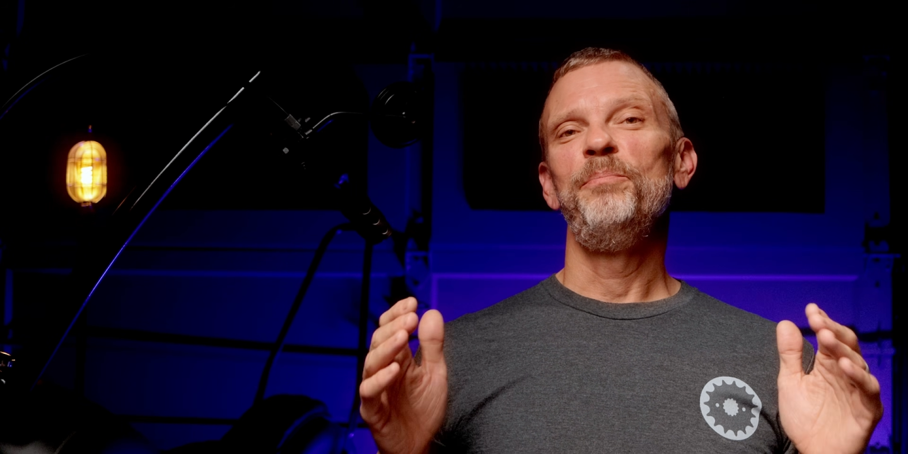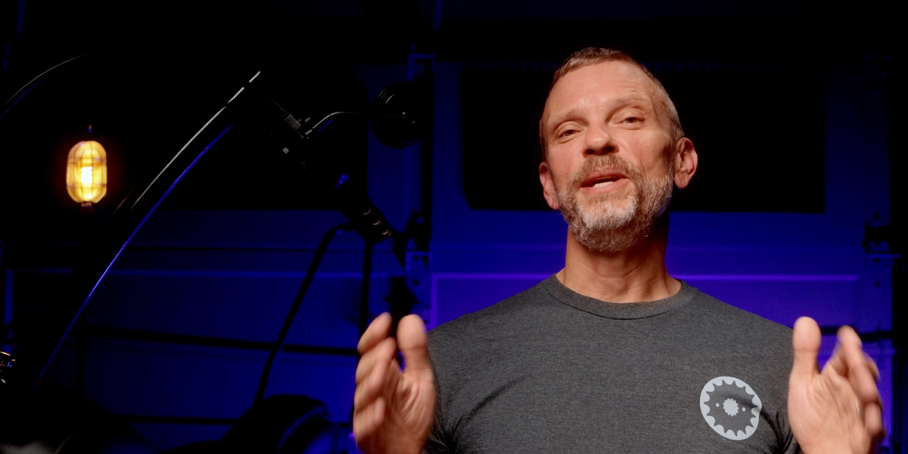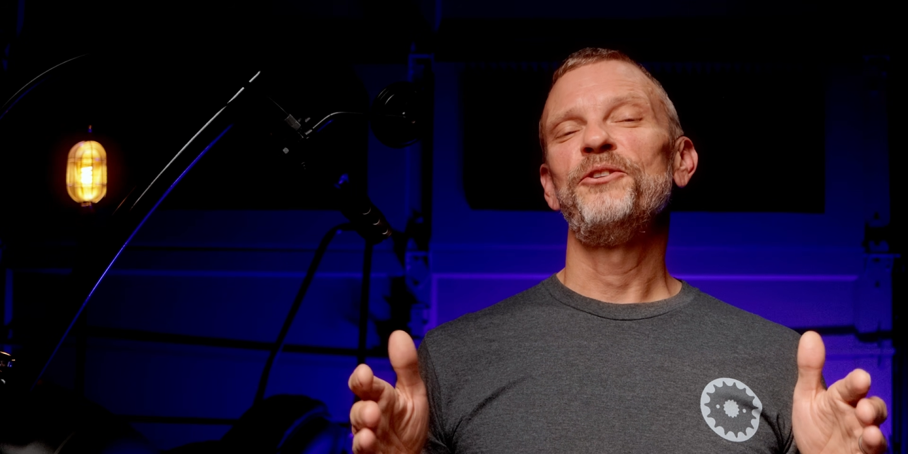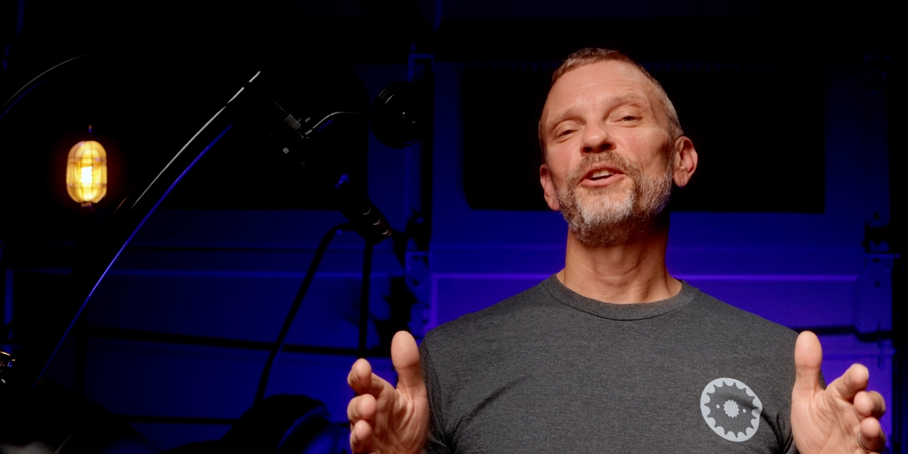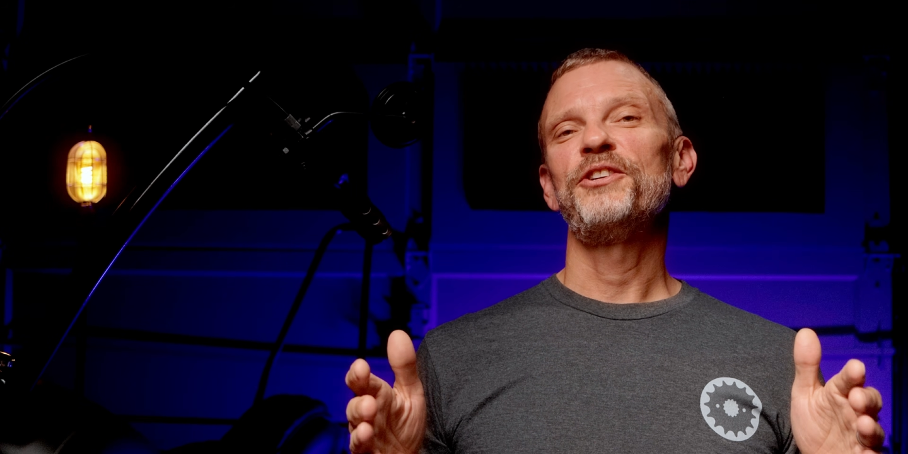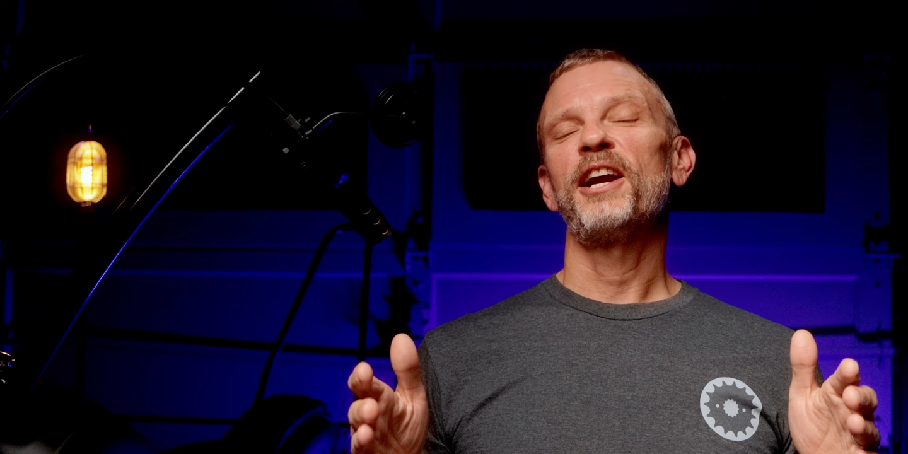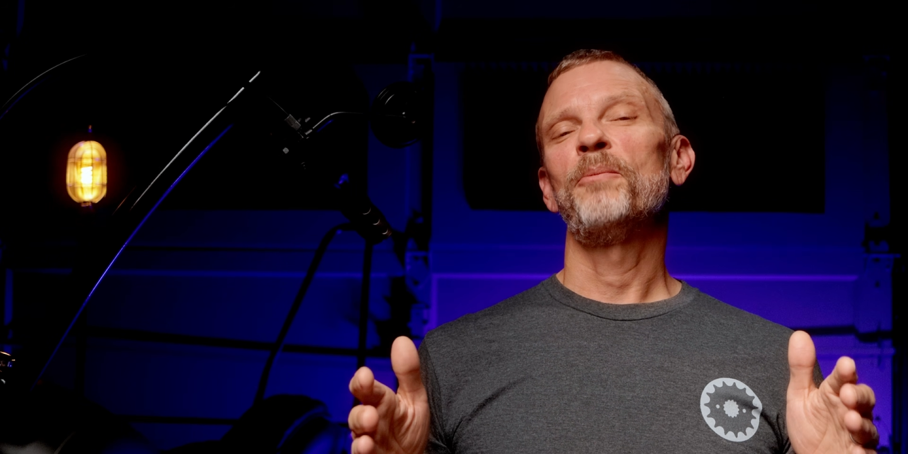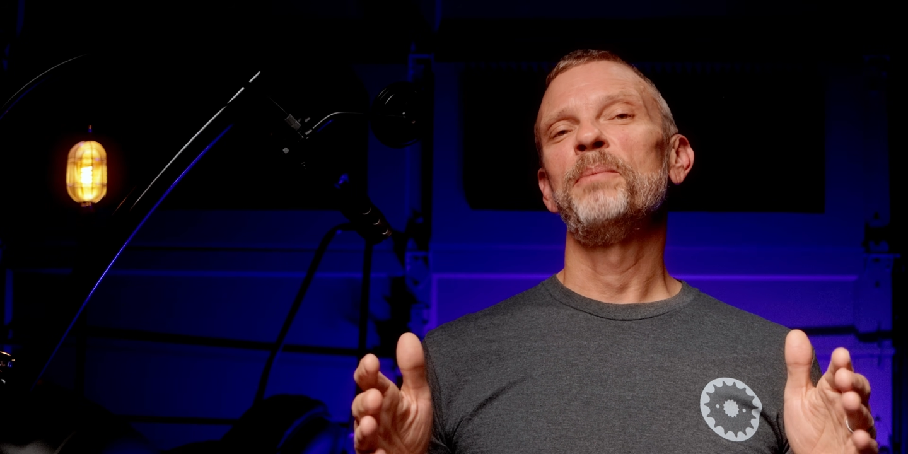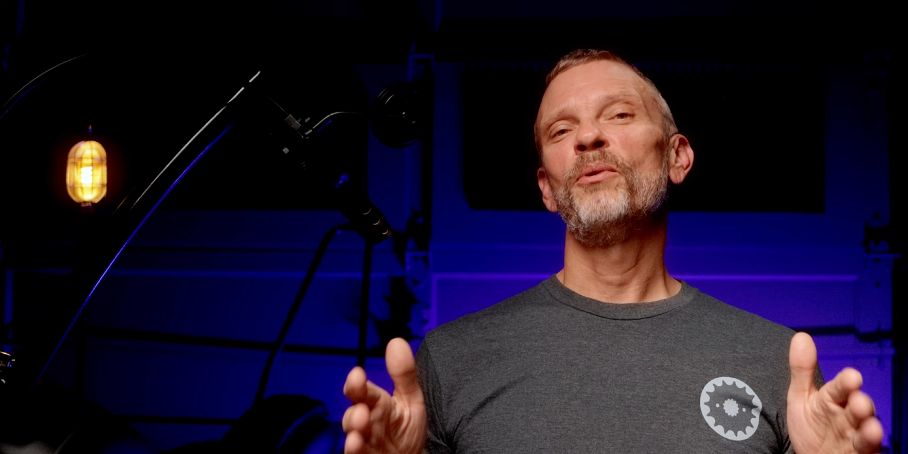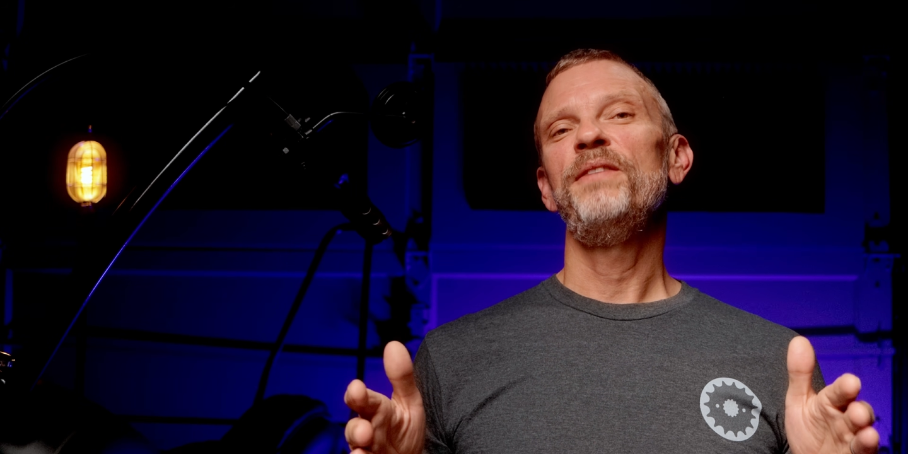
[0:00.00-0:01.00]
Be sure to check
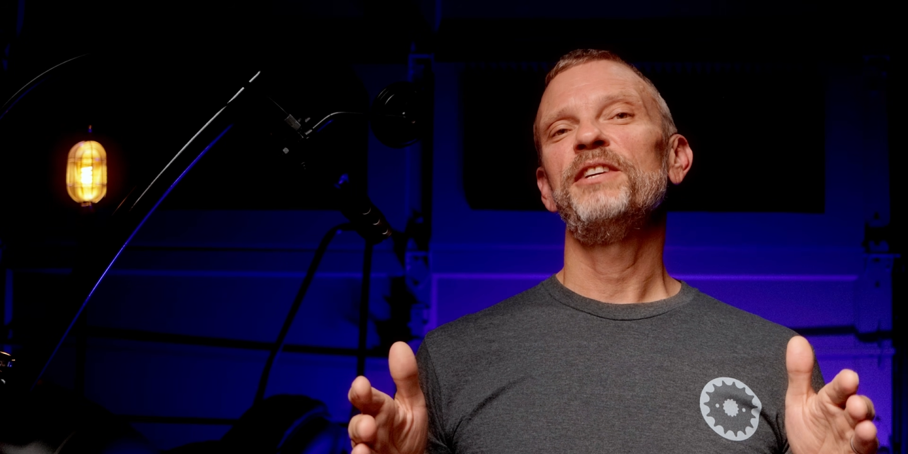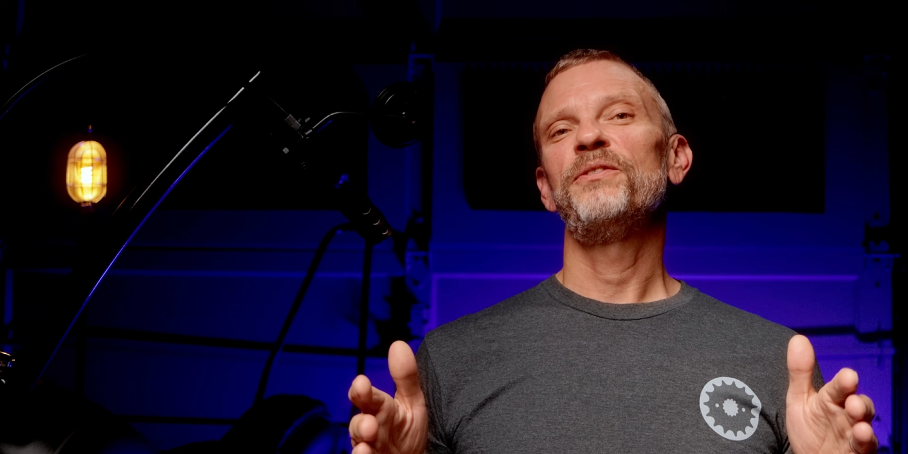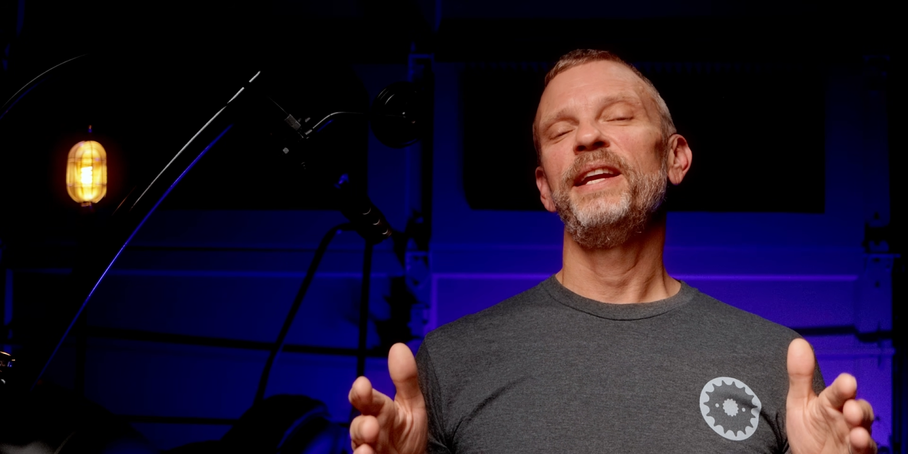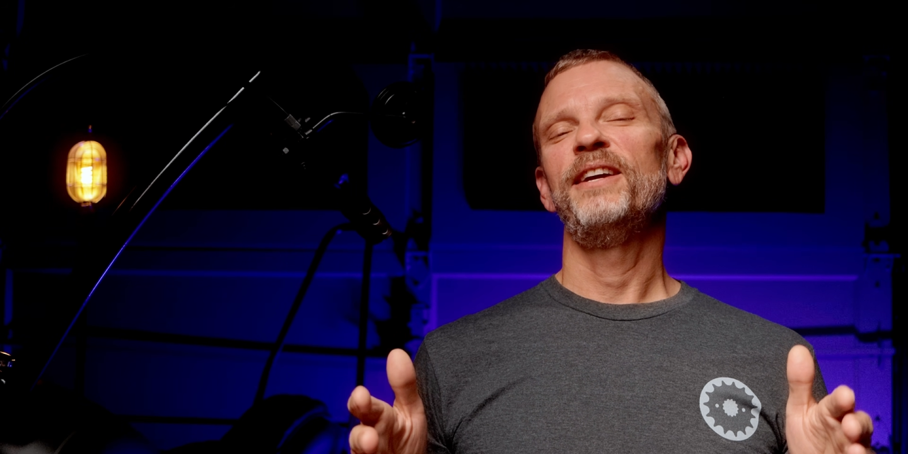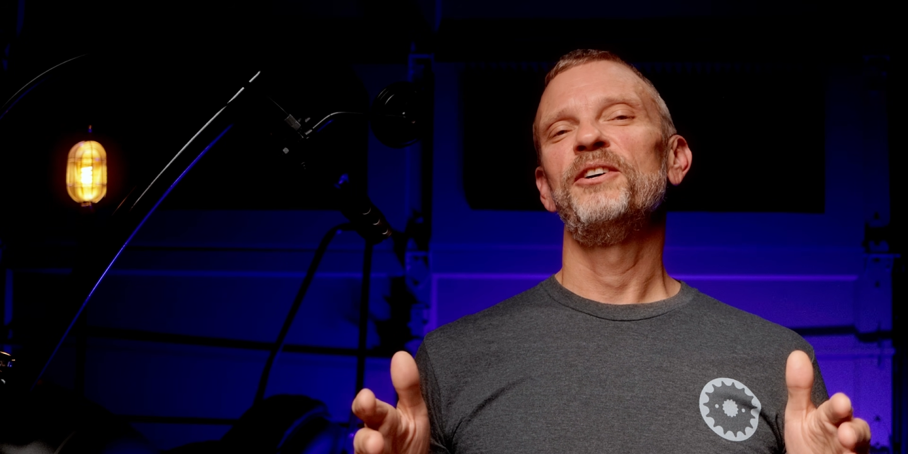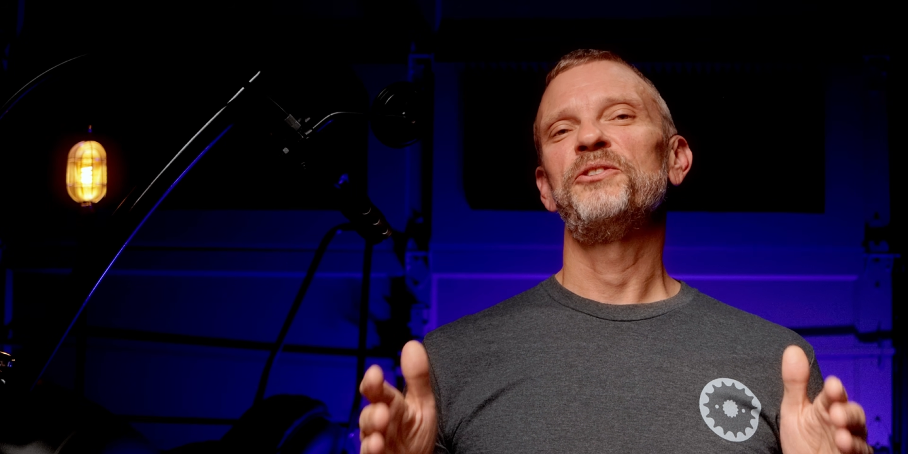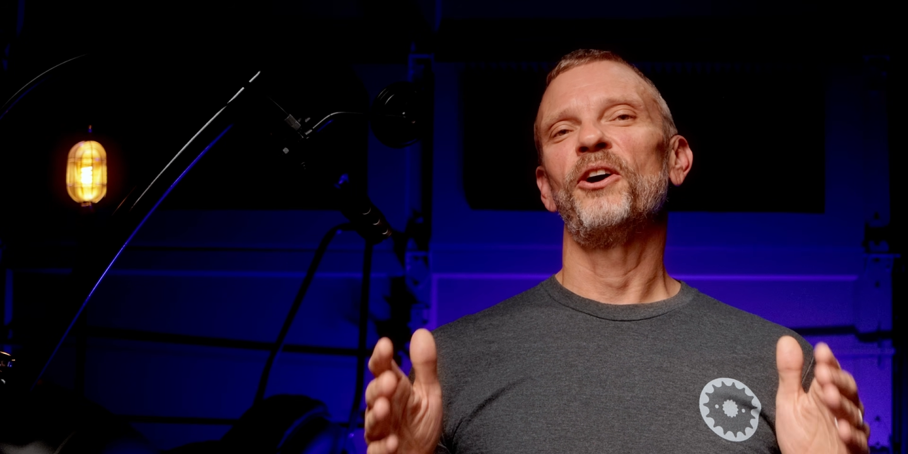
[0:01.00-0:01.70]
out my previous videos